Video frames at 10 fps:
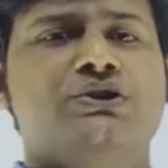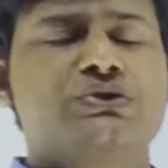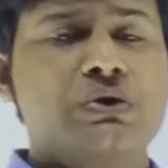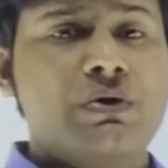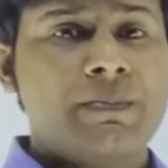
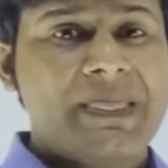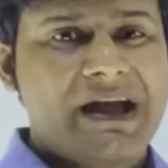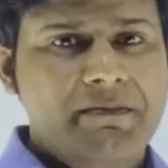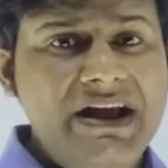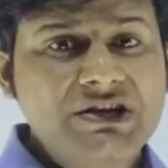
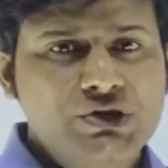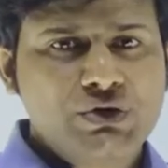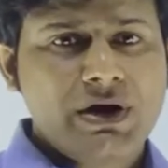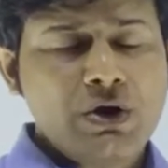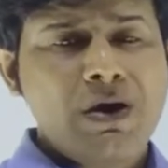So means
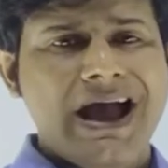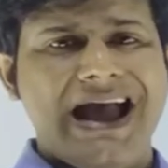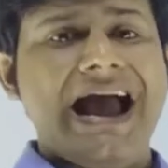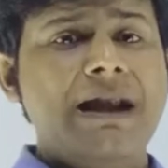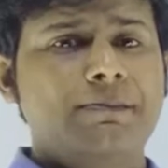UNO
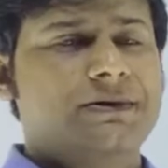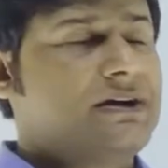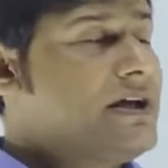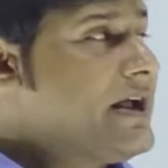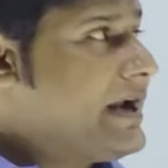helped
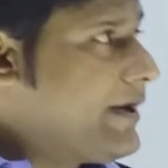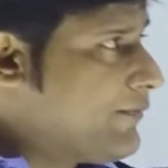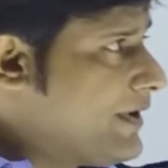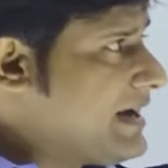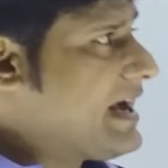
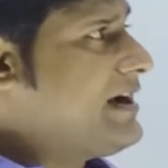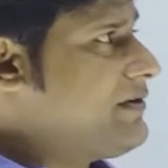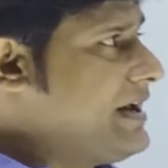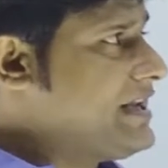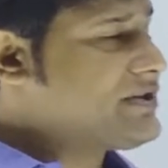different
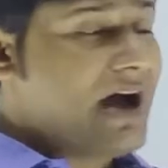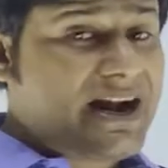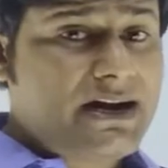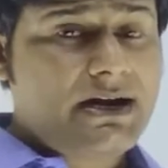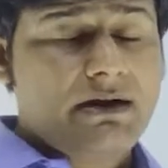countries,
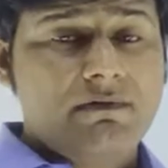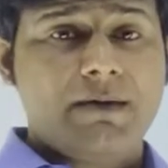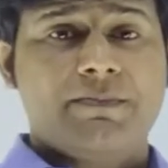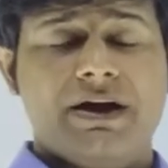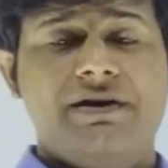
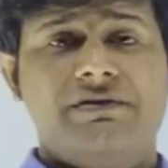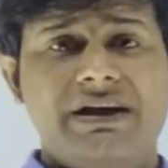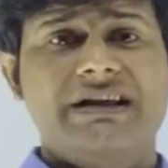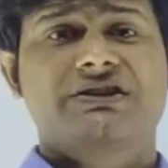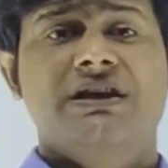underdeveloped
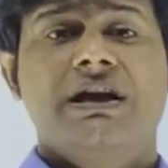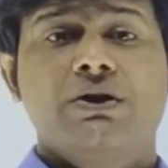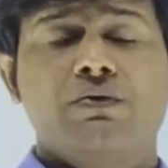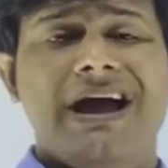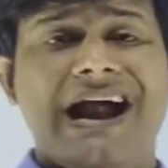countries,
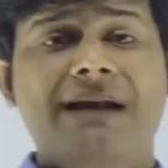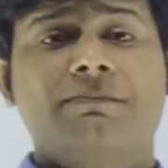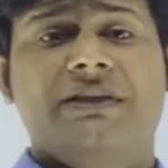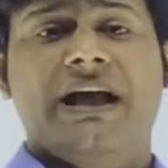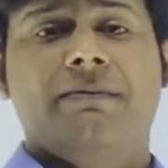to
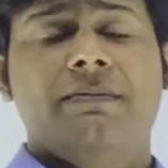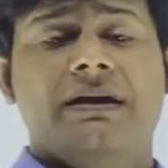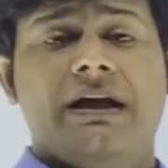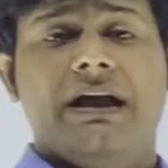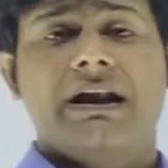help them
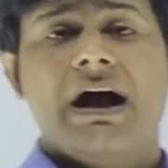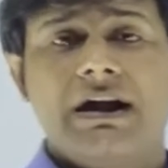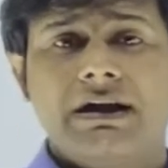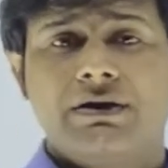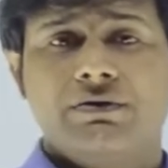in
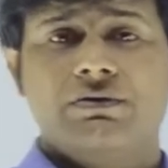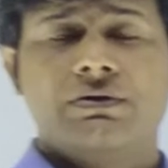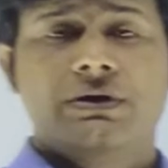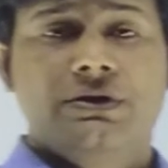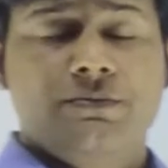order
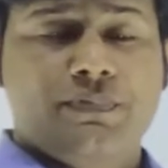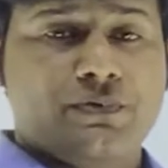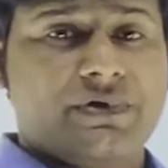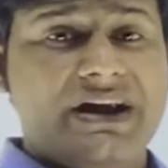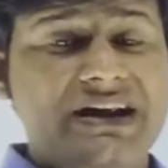to
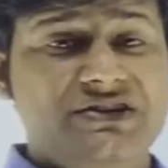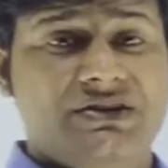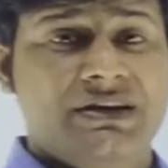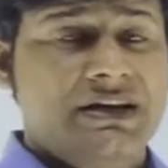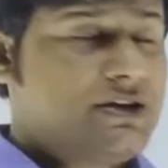progress.